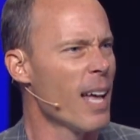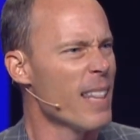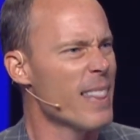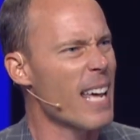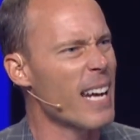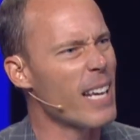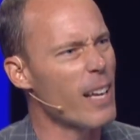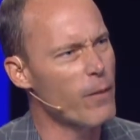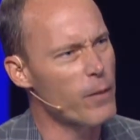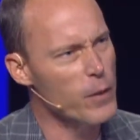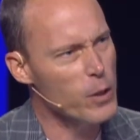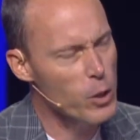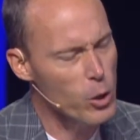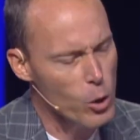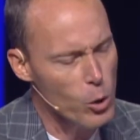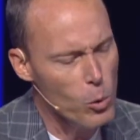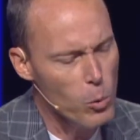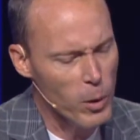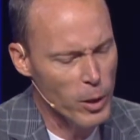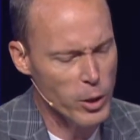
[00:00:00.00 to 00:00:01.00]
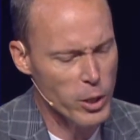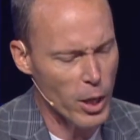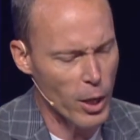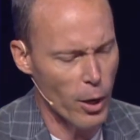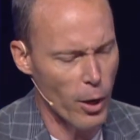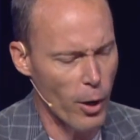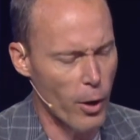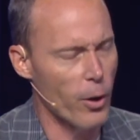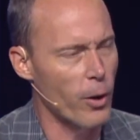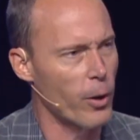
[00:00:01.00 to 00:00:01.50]
that if you were to
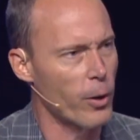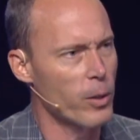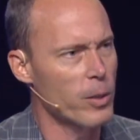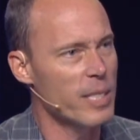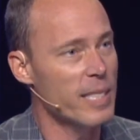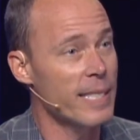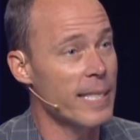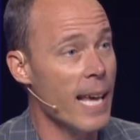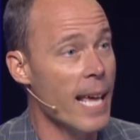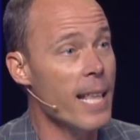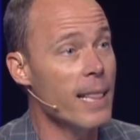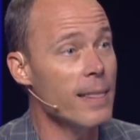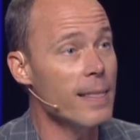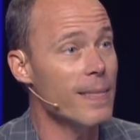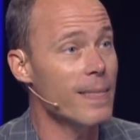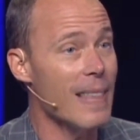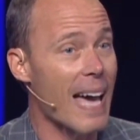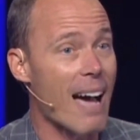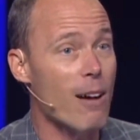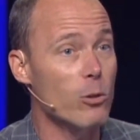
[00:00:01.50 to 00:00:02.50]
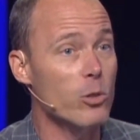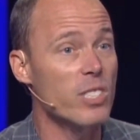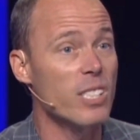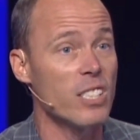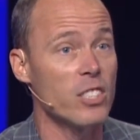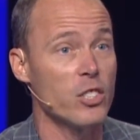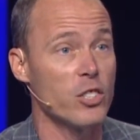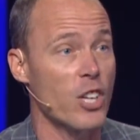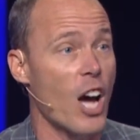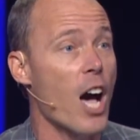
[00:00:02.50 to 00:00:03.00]
earn
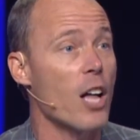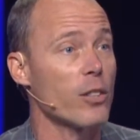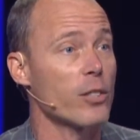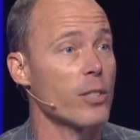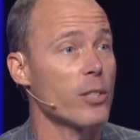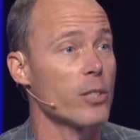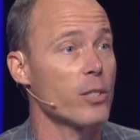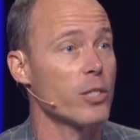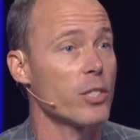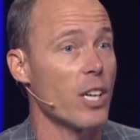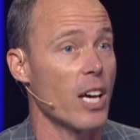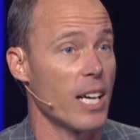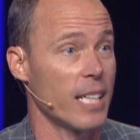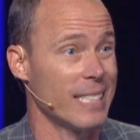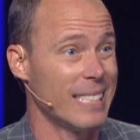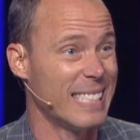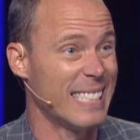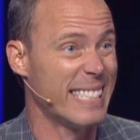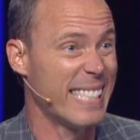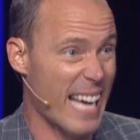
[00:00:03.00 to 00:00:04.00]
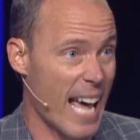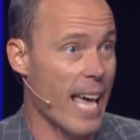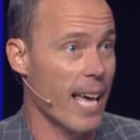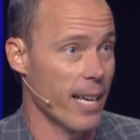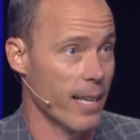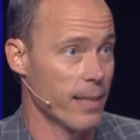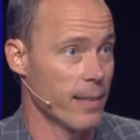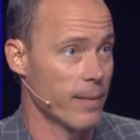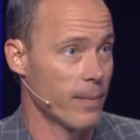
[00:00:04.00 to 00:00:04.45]
$10,000 a day,